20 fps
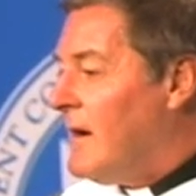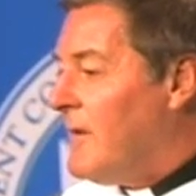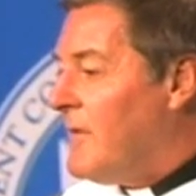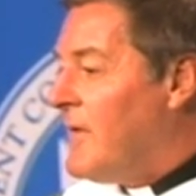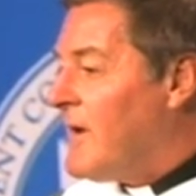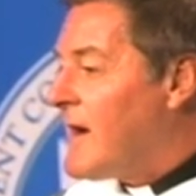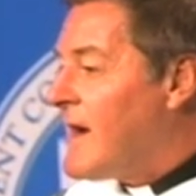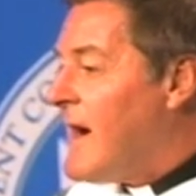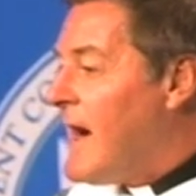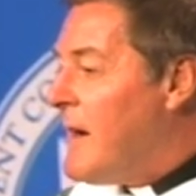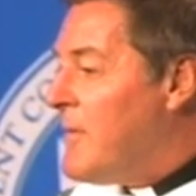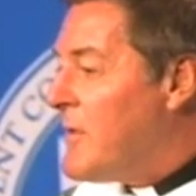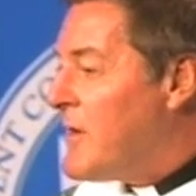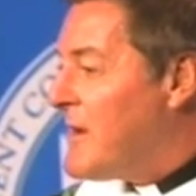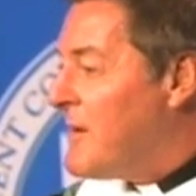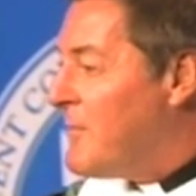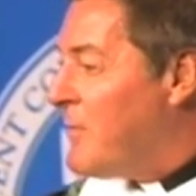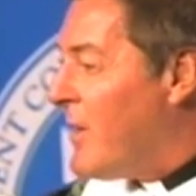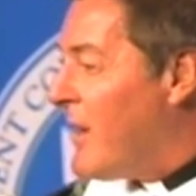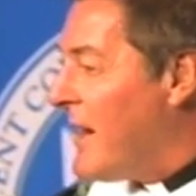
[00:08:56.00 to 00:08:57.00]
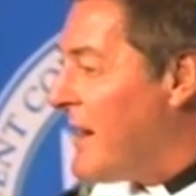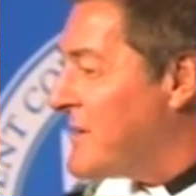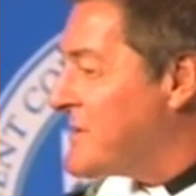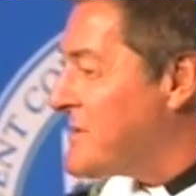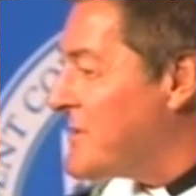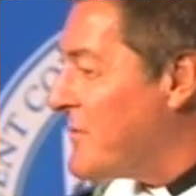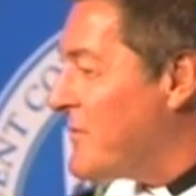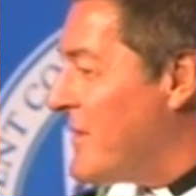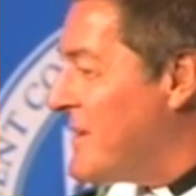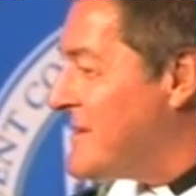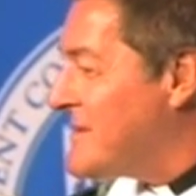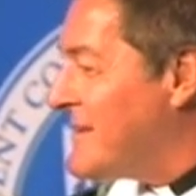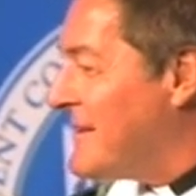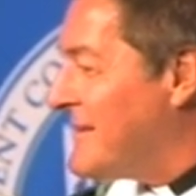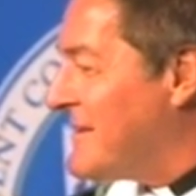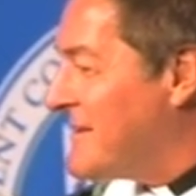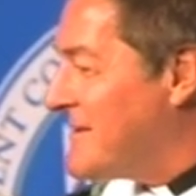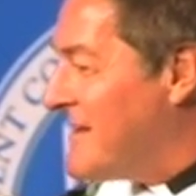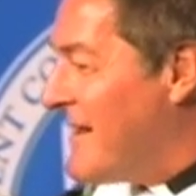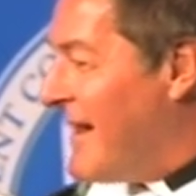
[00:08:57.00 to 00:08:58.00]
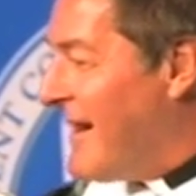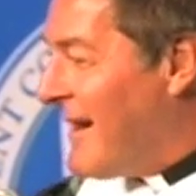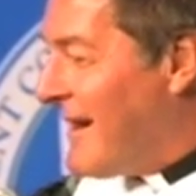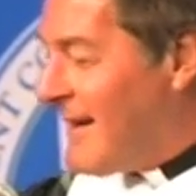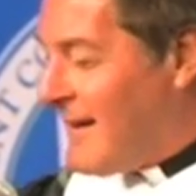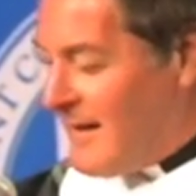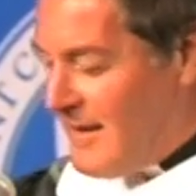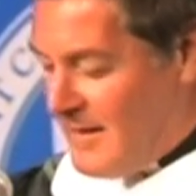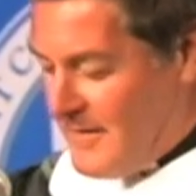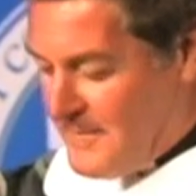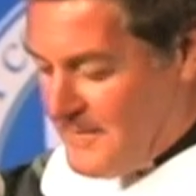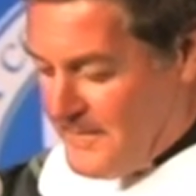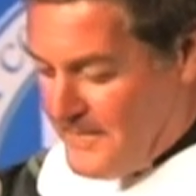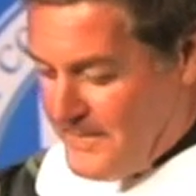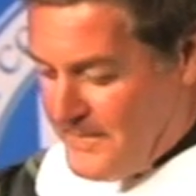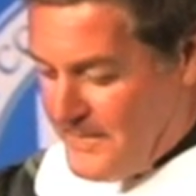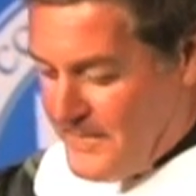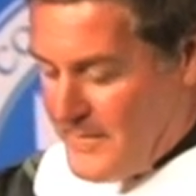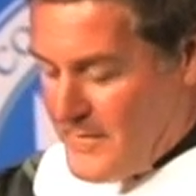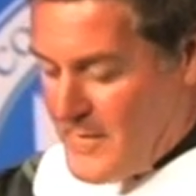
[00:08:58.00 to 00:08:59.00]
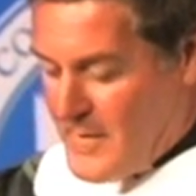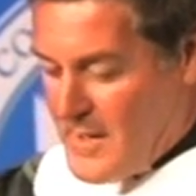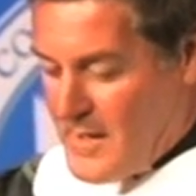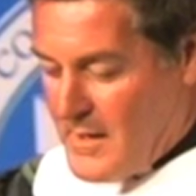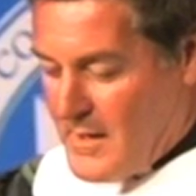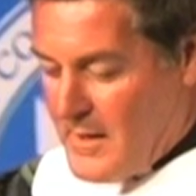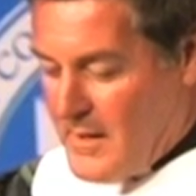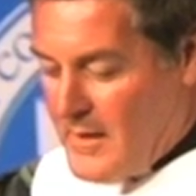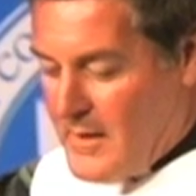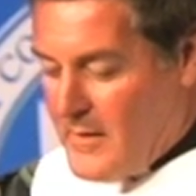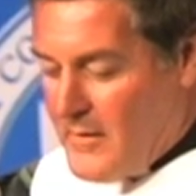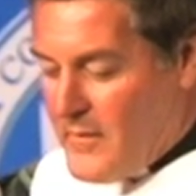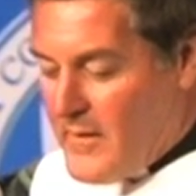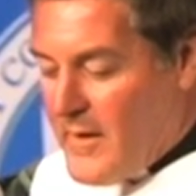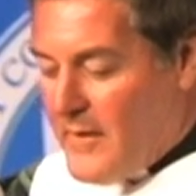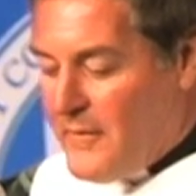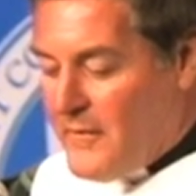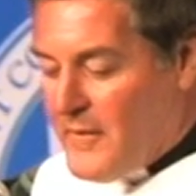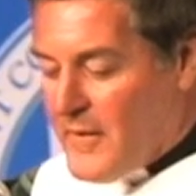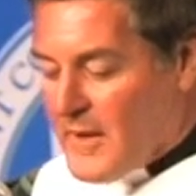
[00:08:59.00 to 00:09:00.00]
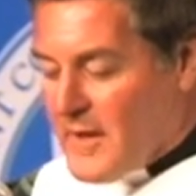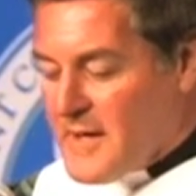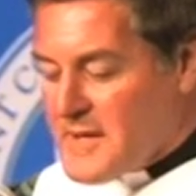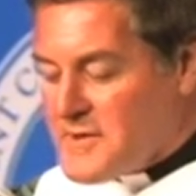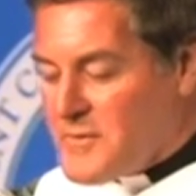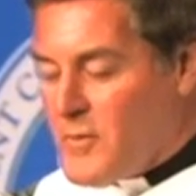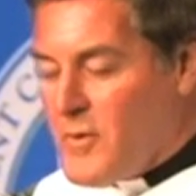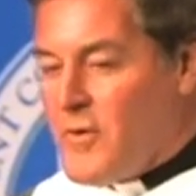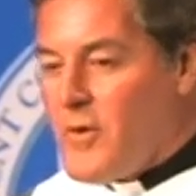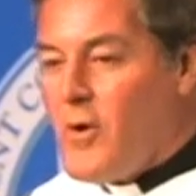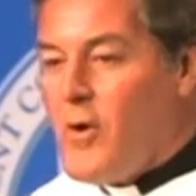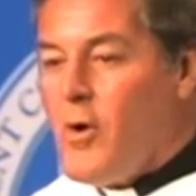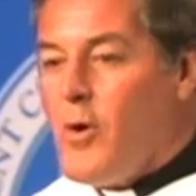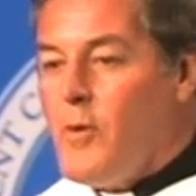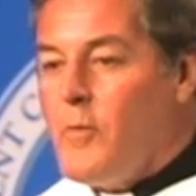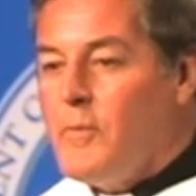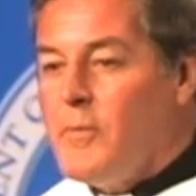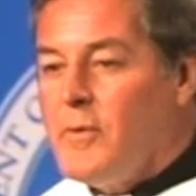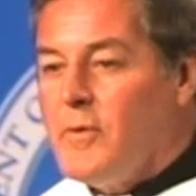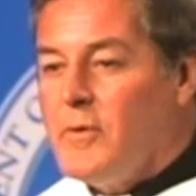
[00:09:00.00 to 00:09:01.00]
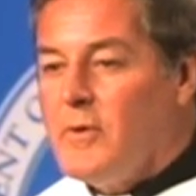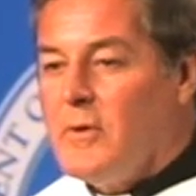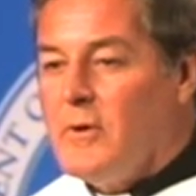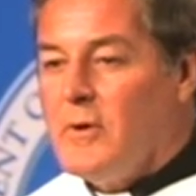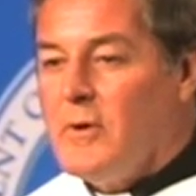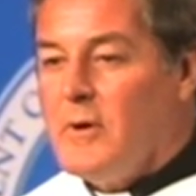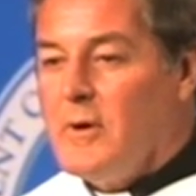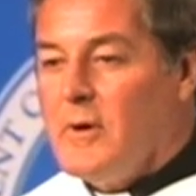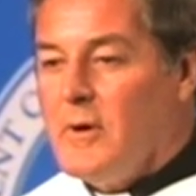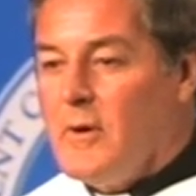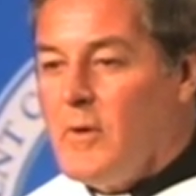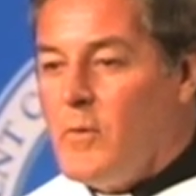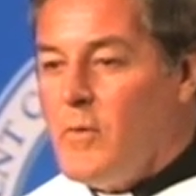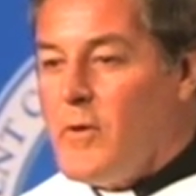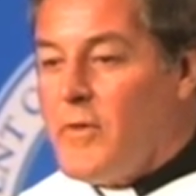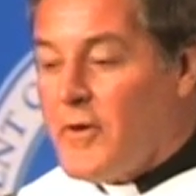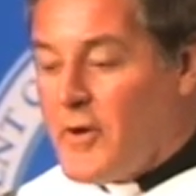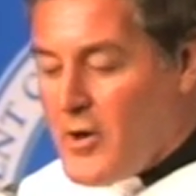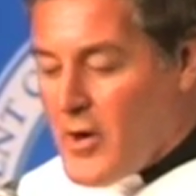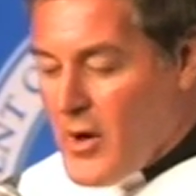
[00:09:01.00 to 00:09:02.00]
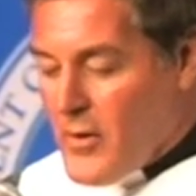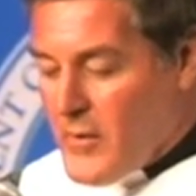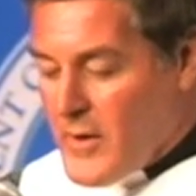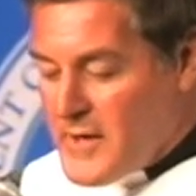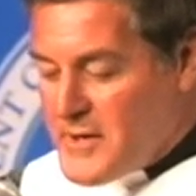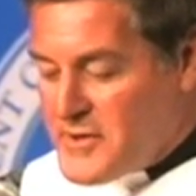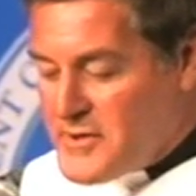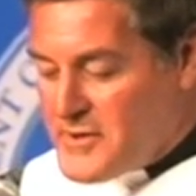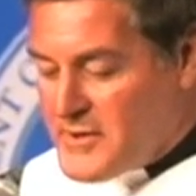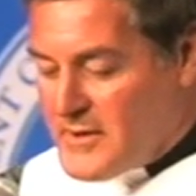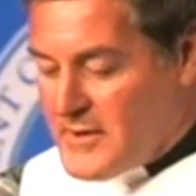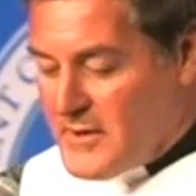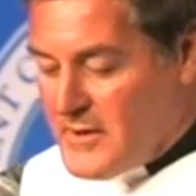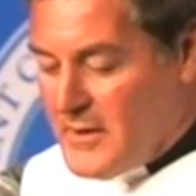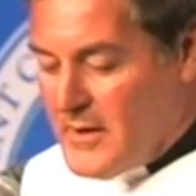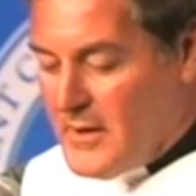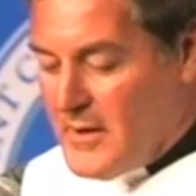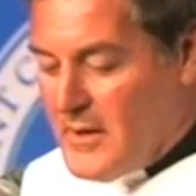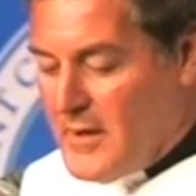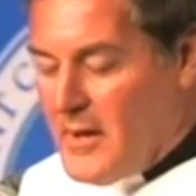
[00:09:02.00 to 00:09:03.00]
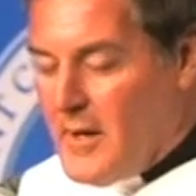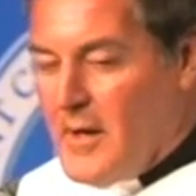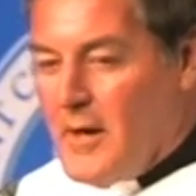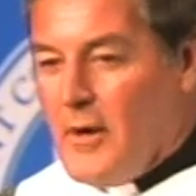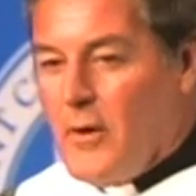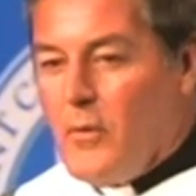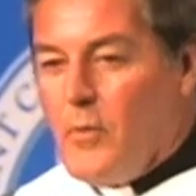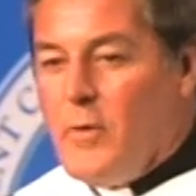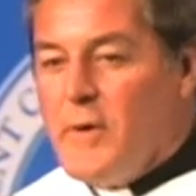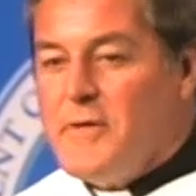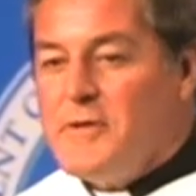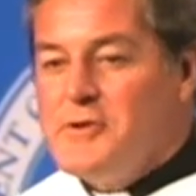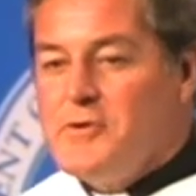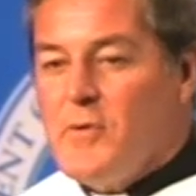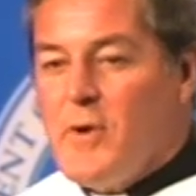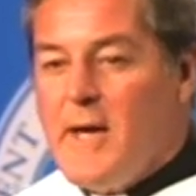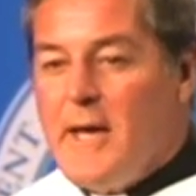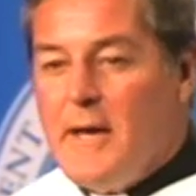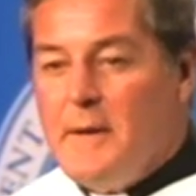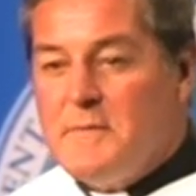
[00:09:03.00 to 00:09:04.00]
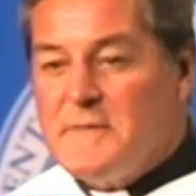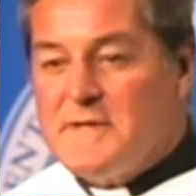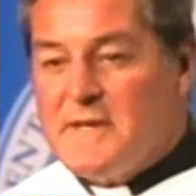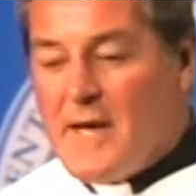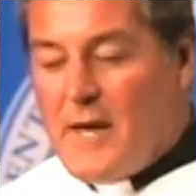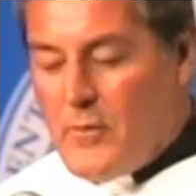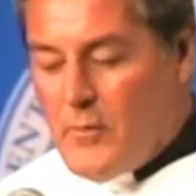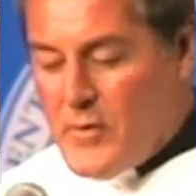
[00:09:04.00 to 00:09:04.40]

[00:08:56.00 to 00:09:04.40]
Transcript: The comedy parts are easy to take. They fill us with hope, with courage, with dreams, and